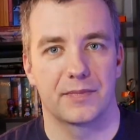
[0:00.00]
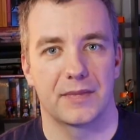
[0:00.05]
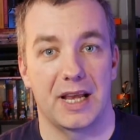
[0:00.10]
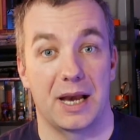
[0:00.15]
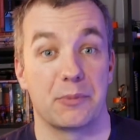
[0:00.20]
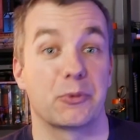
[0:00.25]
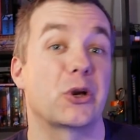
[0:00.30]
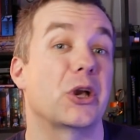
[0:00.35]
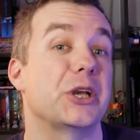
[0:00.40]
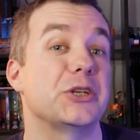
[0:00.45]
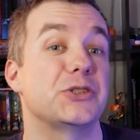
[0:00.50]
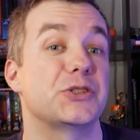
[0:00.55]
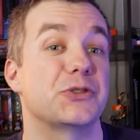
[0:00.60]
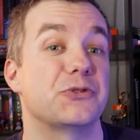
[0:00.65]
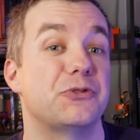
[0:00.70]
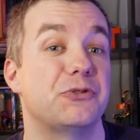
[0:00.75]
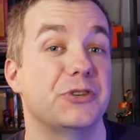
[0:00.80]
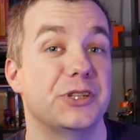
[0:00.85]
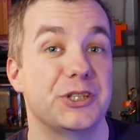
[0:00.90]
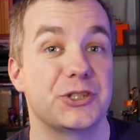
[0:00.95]
I'm going to
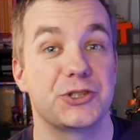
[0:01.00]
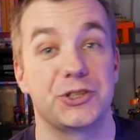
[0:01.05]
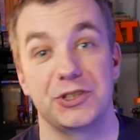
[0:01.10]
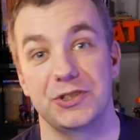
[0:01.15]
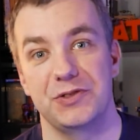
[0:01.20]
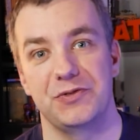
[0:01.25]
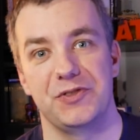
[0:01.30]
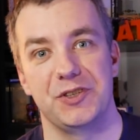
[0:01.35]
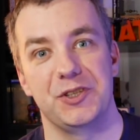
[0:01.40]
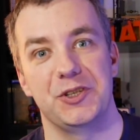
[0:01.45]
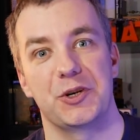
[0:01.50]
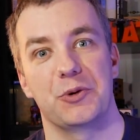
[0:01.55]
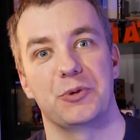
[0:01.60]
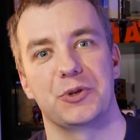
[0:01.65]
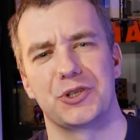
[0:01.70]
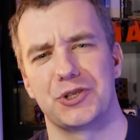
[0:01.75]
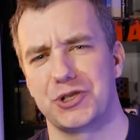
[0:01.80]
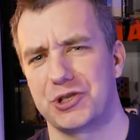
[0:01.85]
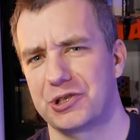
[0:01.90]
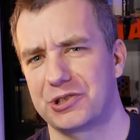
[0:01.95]
finish this video with
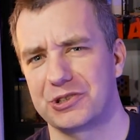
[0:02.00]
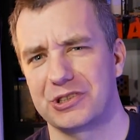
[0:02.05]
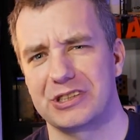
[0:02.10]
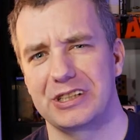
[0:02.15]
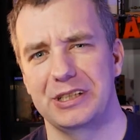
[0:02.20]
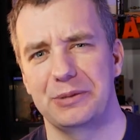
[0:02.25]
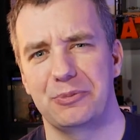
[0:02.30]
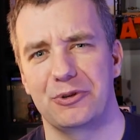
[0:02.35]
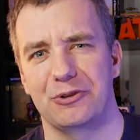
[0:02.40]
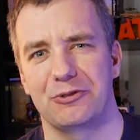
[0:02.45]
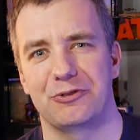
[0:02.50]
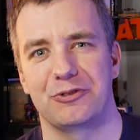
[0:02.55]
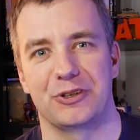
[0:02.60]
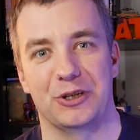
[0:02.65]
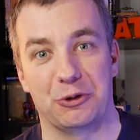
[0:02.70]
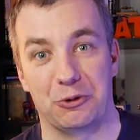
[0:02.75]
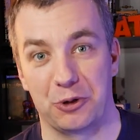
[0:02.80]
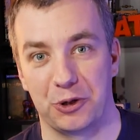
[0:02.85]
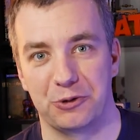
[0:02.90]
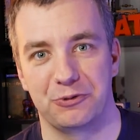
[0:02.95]
a short clip of
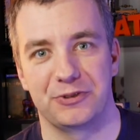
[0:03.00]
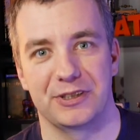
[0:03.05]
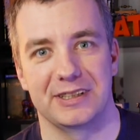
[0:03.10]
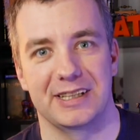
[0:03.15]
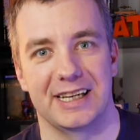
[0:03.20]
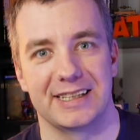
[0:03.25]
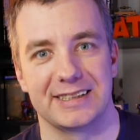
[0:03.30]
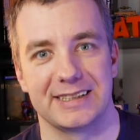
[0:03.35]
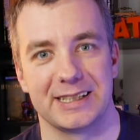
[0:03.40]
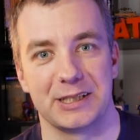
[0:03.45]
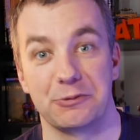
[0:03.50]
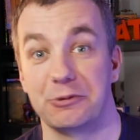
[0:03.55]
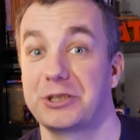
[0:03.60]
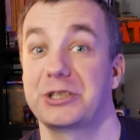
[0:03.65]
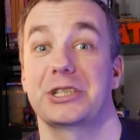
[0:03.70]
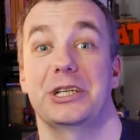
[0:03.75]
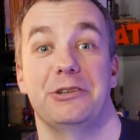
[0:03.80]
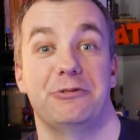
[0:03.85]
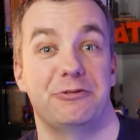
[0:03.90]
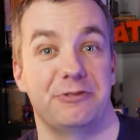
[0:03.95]
a rover landing which
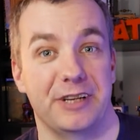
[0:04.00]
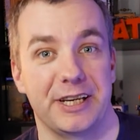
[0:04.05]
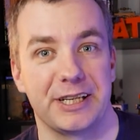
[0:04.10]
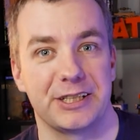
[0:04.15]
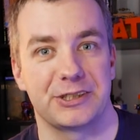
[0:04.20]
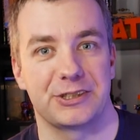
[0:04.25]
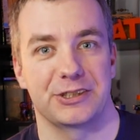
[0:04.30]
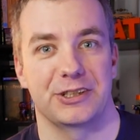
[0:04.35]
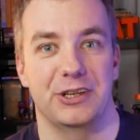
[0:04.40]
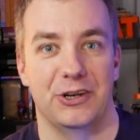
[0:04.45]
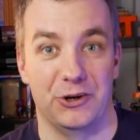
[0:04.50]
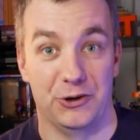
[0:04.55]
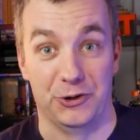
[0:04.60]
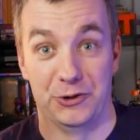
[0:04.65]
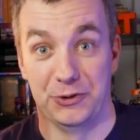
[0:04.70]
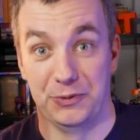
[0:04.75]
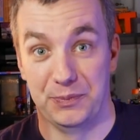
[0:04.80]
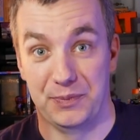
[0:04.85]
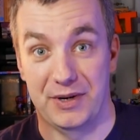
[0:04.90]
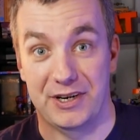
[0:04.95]
I faked
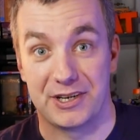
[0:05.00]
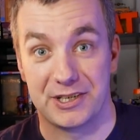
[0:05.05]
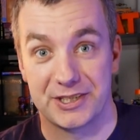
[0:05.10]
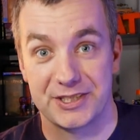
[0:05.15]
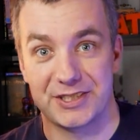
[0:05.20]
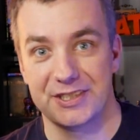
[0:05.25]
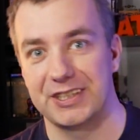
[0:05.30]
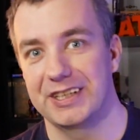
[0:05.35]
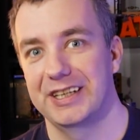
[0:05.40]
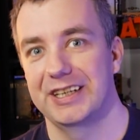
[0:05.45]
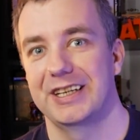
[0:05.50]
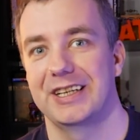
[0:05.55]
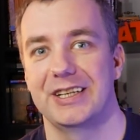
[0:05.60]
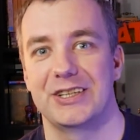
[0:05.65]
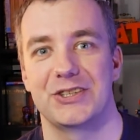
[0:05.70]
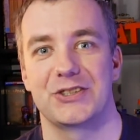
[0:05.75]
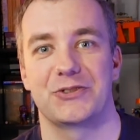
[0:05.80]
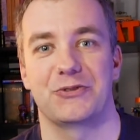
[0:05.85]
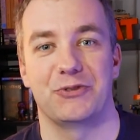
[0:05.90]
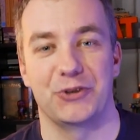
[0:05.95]
on Mars
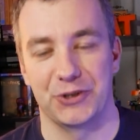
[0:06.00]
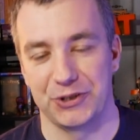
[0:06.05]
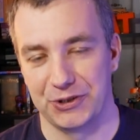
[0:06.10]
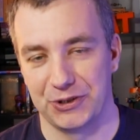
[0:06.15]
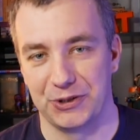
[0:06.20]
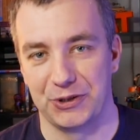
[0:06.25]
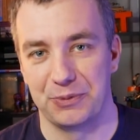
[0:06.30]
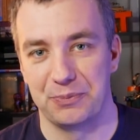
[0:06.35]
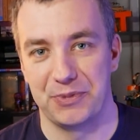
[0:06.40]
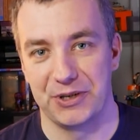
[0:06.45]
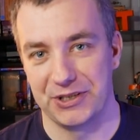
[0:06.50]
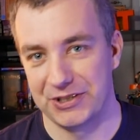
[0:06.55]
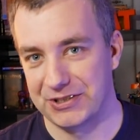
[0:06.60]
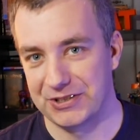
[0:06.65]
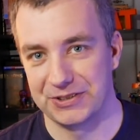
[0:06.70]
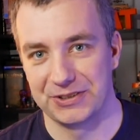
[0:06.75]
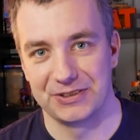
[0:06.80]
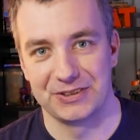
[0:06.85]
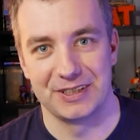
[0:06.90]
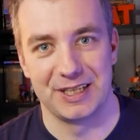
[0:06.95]
for your
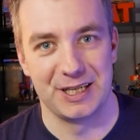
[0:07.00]
personal